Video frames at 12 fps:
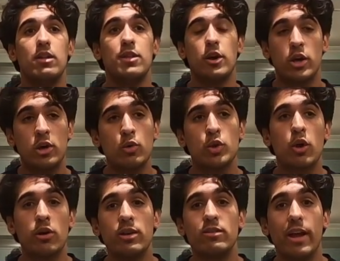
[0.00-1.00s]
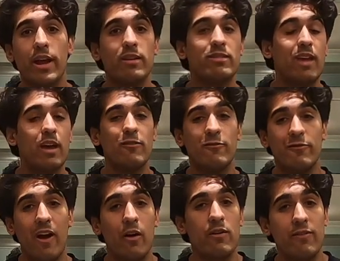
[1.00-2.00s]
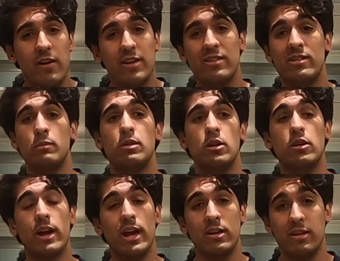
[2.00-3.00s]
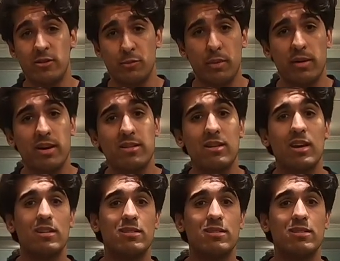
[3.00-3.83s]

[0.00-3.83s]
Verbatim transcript: their Q30s, like I said, very, very similar in experience,